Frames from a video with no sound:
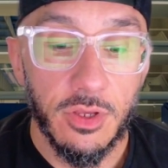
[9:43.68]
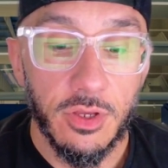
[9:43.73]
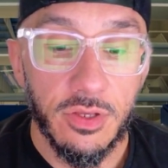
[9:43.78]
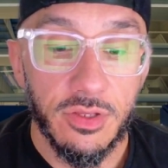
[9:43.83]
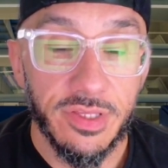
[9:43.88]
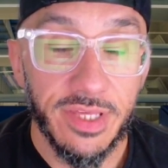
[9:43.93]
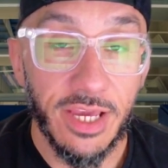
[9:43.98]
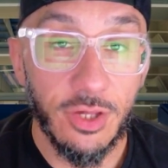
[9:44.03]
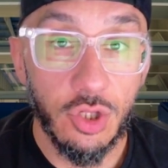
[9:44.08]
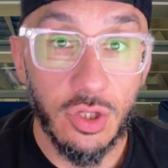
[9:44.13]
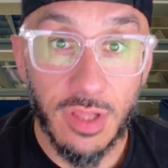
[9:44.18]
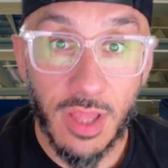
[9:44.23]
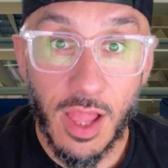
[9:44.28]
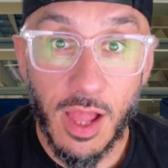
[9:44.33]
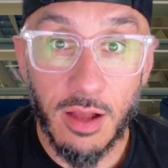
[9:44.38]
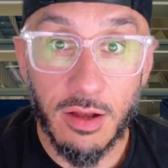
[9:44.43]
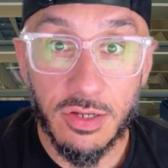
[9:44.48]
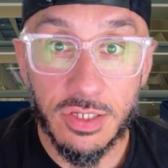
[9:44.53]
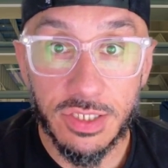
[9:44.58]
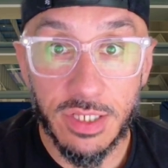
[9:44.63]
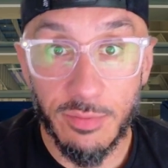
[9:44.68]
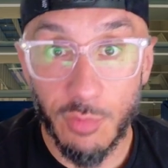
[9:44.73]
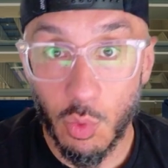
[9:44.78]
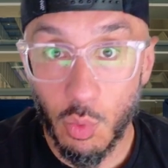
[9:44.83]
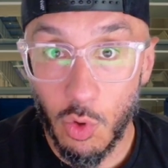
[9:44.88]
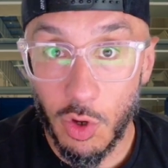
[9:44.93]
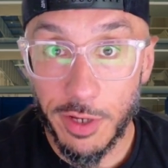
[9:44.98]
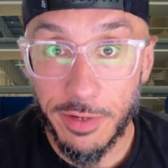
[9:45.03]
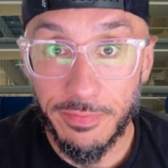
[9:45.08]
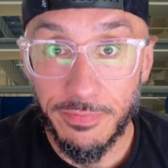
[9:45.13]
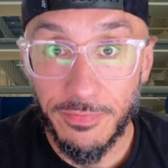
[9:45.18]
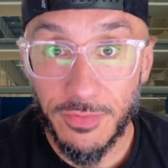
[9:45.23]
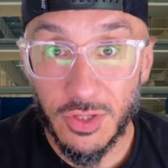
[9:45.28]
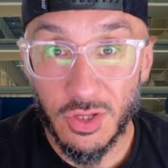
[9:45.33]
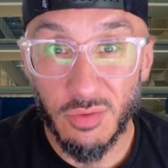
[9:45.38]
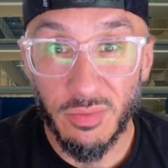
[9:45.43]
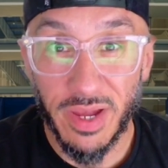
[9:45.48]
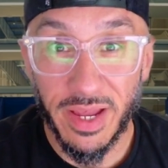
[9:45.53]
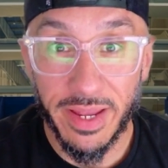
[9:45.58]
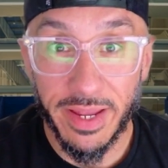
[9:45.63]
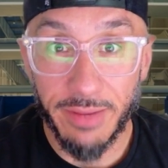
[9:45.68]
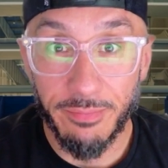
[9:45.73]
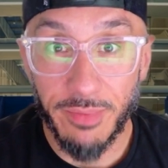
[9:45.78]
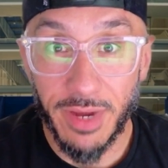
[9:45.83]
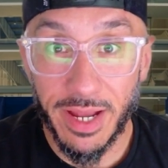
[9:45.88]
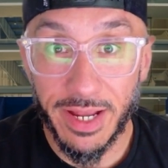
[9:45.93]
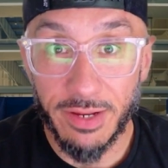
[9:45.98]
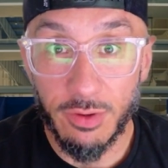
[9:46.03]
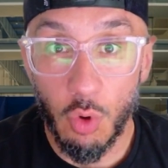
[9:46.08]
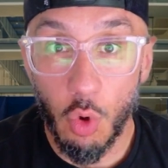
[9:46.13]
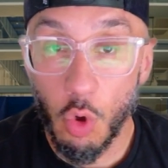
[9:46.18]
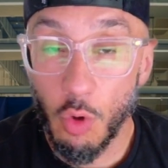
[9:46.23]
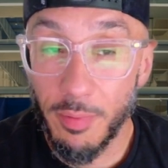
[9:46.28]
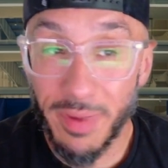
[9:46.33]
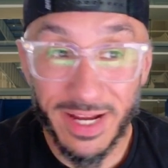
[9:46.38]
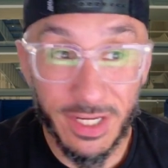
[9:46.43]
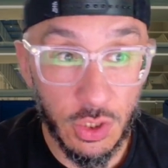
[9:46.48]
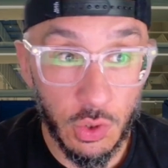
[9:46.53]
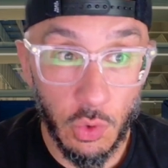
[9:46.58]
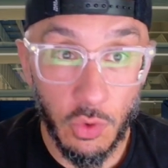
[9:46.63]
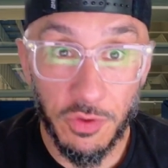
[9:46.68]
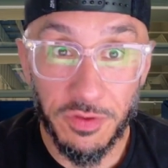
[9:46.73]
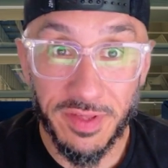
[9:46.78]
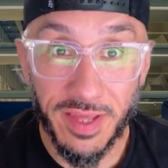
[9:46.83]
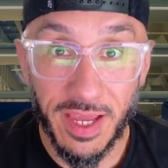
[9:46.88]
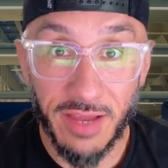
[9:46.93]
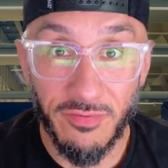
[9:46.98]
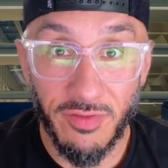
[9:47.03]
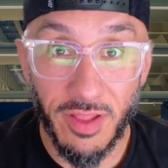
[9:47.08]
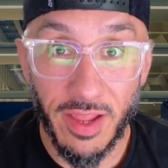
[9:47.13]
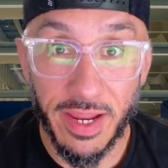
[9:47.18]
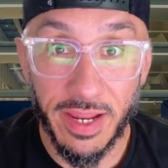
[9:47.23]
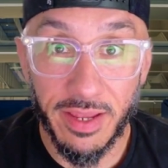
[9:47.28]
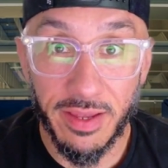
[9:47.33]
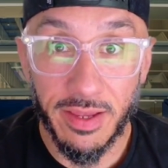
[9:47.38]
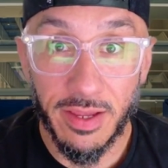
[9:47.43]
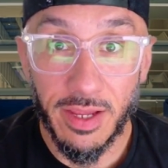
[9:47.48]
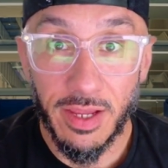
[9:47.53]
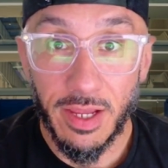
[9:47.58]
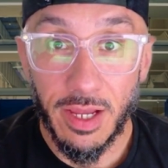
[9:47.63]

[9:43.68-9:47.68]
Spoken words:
session logs, number one. So all my tools have like